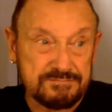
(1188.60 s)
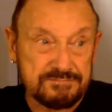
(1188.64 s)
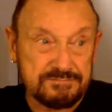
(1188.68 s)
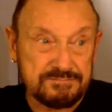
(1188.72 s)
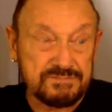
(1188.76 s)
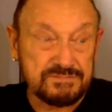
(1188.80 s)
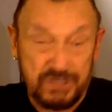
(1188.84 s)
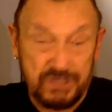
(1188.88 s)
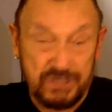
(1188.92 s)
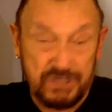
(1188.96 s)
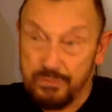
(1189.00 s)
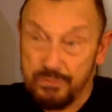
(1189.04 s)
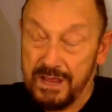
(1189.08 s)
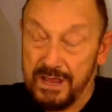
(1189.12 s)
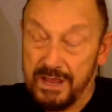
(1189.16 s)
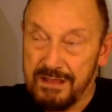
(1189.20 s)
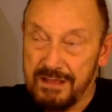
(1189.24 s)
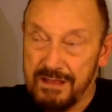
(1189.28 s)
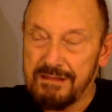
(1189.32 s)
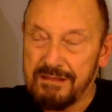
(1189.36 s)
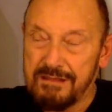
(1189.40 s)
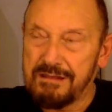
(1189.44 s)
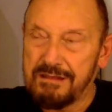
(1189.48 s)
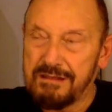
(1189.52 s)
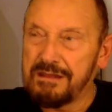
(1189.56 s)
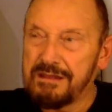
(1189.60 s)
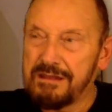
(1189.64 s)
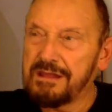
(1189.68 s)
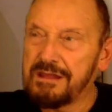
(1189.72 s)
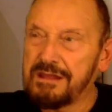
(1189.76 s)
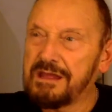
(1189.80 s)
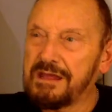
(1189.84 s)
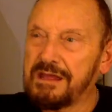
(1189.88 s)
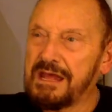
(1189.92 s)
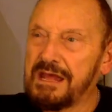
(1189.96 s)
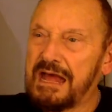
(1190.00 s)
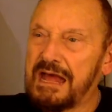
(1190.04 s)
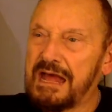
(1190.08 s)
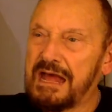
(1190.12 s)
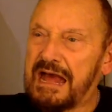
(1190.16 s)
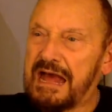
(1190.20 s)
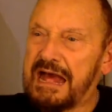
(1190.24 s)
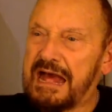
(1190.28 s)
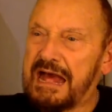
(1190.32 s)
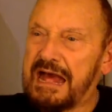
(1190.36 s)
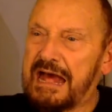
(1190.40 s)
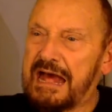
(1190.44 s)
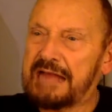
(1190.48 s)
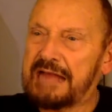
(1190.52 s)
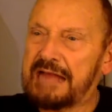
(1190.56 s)
Tony.
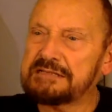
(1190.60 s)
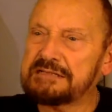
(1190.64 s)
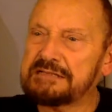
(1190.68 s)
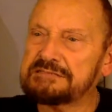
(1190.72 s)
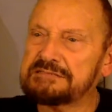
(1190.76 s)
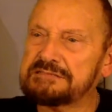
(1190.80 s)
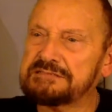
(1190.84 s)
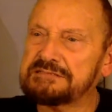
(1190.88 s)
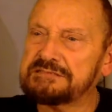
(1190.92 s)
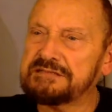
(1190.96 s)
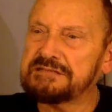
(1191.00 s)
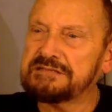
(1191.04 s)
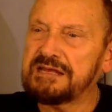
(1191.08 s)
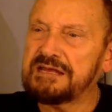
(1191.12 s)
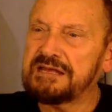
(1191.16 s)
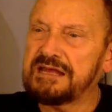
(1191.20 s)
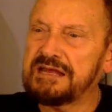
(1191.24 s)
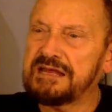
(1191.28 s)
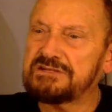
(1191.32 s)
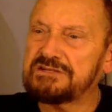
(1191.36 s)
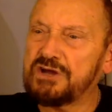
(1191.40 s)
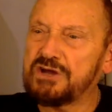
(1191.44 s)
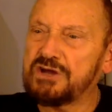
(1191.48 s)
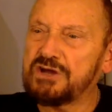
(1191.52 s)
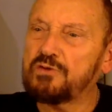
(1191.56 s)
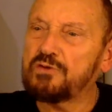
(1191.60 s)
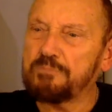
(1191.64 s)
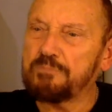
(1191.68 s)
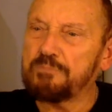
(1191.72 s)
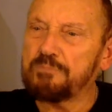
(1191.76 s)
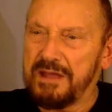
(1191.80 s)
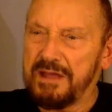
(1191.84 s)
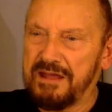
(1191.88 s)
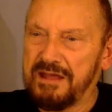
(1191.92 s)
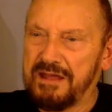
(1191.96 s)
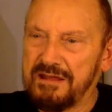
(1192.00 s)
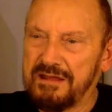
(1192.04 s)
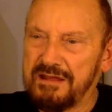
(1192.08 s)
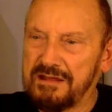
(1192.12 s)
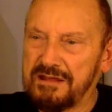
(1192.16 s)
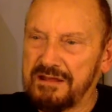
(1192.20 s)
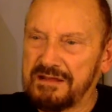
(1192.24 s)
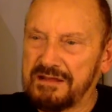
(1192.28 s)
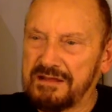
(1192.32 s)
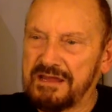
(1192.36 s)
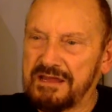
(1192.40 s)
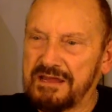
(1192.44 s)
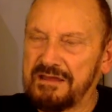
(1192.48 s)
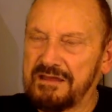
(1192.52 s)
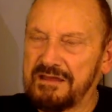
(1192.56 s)
And he told me,
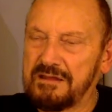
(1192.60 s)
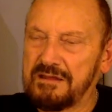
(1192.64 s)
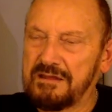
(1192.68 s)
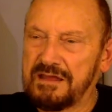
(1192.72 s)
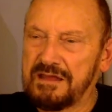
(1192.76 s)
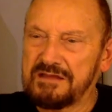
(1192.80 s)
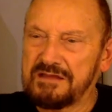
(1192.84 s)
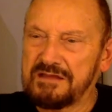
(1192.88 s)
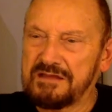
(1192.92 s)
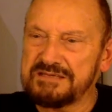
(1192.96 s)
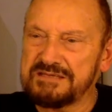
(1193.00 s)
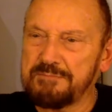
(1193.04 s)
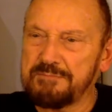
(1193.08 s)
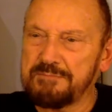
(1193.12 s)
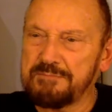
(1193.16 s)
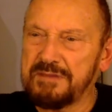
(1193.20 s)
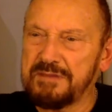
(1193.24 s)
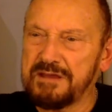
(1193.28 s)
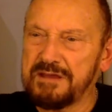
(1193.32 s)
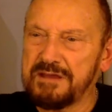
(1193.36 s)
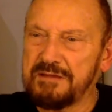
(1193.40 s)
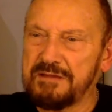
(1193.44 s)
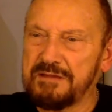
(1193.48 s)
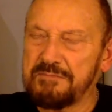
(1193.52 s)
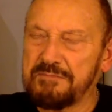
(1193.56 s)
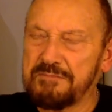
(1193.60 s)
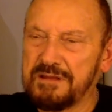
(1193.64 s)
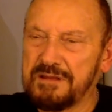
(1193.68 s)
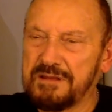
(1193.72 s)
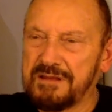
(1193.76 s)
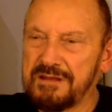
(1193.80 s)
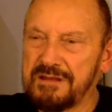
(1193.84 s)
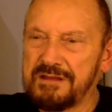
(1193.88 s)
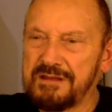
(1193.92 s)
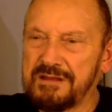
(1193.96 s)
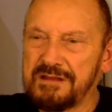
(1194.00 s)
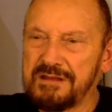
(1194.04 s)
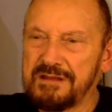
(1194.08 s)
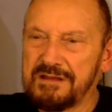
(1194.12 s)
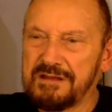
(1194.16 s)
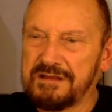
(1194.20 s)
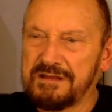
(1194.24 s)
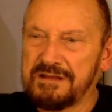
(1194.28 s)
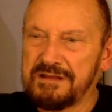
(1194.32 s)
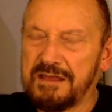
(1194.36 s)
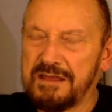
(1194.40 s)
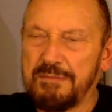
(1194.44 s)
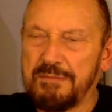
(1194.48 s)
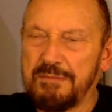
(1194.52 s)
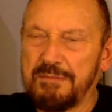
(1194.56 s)
he sent me
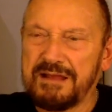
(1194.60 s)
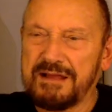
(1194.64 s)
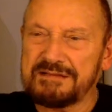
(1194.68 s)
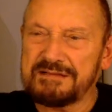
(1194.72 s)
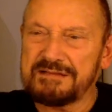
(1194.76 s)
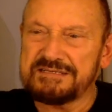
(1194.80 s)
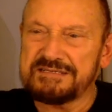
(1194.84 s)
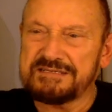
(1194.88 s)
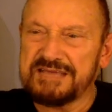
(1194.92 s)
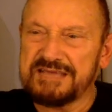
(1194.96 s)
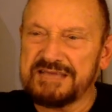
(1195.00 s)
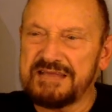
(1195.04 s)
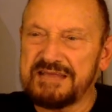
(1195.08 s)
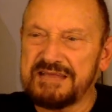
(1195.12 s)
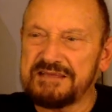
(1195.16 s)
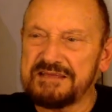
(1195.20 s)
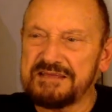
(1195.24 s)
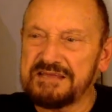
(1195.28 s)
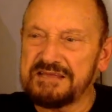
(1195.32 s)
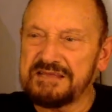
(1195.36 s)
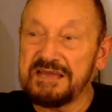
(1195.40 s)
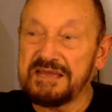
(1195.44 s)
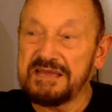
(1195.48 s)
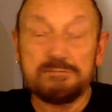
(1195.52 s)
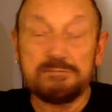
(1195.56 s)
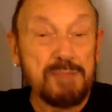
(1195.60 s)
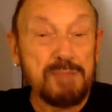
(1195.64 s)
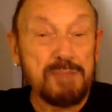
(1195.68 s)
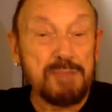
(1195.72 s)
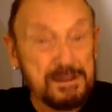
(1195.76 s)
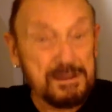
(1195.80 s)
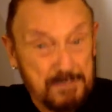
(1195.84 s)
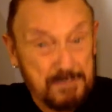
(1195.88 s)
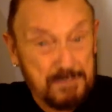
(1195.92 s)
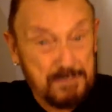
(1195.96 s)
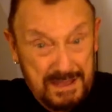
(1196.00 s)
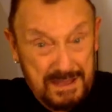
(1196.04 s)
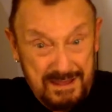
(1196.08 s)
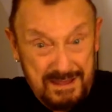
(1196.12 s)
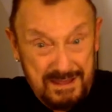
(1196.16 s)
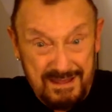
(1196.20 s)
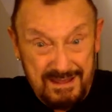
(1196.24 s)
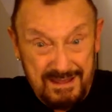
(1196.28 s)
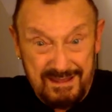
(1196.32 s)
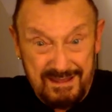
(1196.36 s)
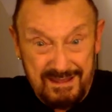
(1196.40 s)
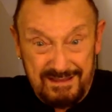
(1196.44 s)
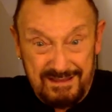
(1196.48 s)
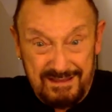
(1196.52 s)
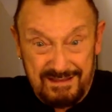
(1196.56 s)
an email to say that he had met me
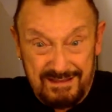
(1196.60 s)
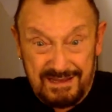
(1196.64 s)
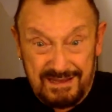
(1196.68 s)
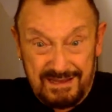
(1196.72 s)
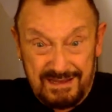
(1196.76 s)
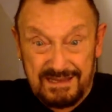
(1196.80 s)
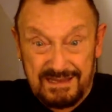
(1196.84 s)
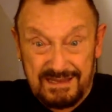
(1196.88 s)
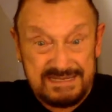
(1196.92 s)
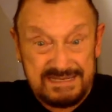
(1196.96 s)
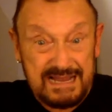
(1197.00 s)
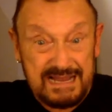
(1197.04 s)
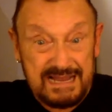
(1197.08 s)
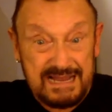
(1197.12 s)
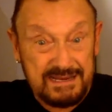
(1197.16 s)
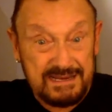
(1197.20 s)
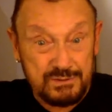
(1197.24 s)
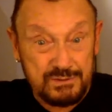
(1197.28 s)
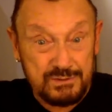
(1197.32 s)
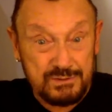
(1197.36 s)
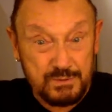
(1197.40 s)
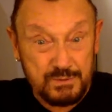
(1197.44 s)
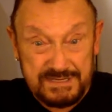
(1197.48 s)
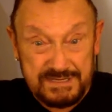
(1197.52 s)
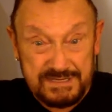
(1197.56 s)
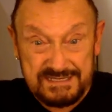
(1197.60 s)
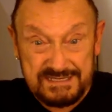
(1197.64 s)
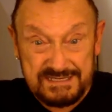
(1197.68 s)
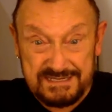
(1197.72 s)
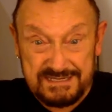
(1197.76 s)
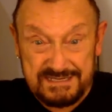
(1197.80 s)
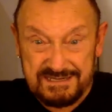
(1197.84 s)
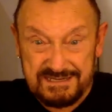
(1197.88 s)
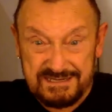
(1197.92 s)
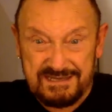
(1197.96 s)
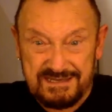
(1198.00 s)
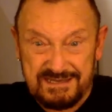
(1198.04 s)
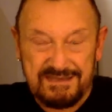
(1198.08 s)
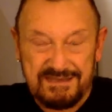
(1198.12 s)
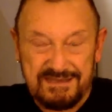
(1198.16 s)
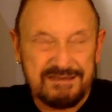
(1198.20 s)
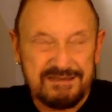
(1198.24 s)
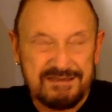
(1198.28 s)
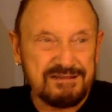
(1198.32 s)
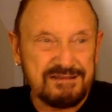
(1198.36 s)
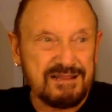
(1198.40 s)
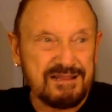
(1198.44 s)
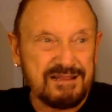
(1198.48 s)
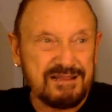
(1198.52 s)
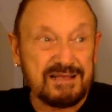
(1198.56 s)
in Italian Twist
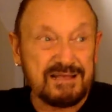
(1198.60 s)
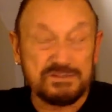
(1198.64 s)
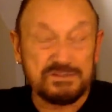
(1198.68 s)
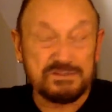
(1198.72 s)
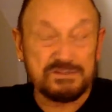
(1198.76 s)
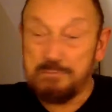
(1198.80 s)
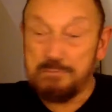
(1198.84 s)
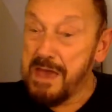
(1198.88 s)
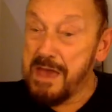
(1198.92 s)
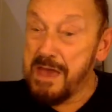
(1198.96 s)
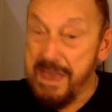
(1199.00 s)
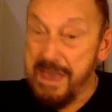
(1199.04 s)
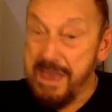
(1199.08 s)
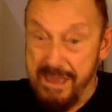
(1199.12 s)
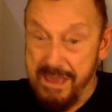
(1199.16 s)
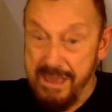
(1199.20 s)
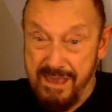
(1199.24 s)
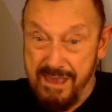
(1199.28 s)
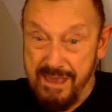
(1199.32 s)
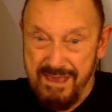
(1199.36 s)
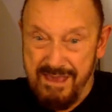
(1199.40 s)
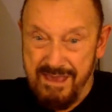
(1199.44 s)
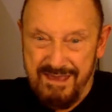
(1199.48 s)
last May.